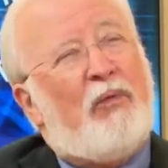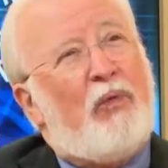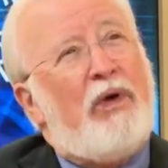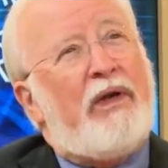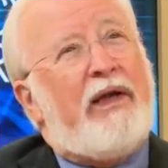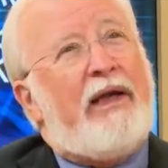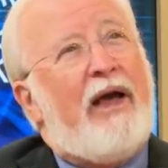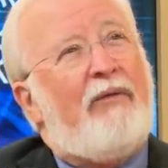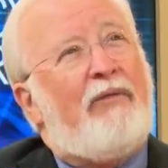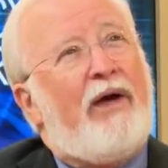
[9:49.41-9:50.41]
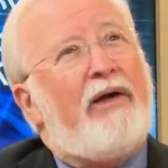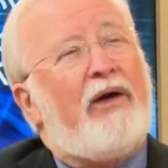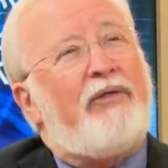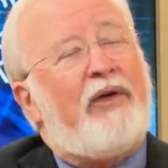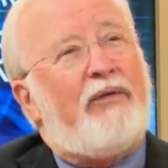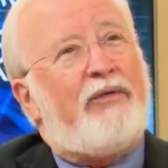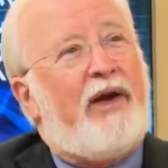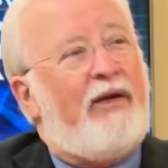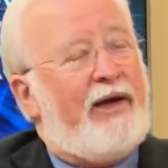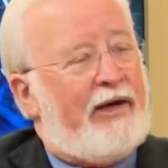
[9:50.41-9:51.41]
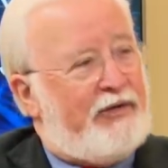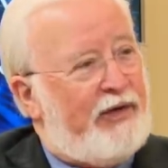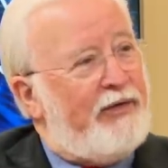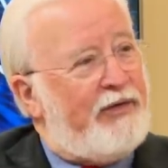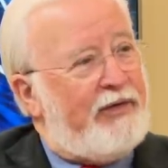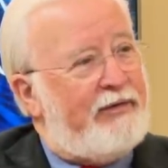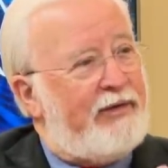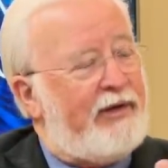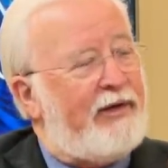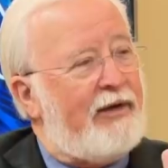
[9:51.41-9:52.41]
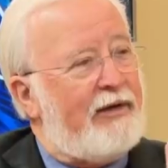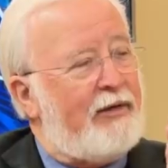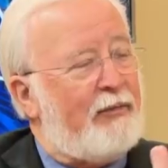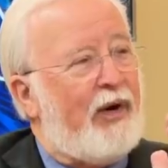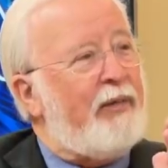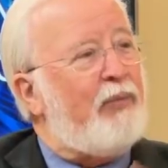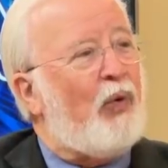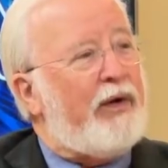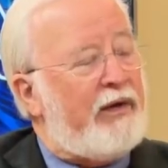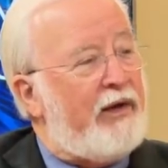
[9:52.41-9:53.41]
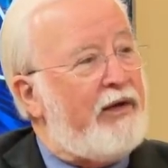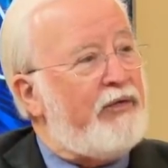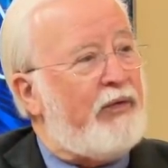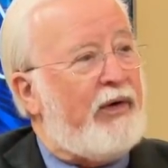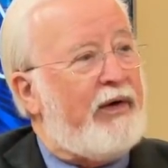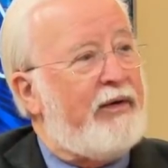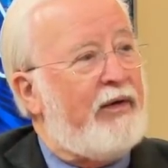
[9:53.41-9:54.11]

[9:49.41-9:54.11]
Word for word: really find ourselves now at a junction, little a little break point in history.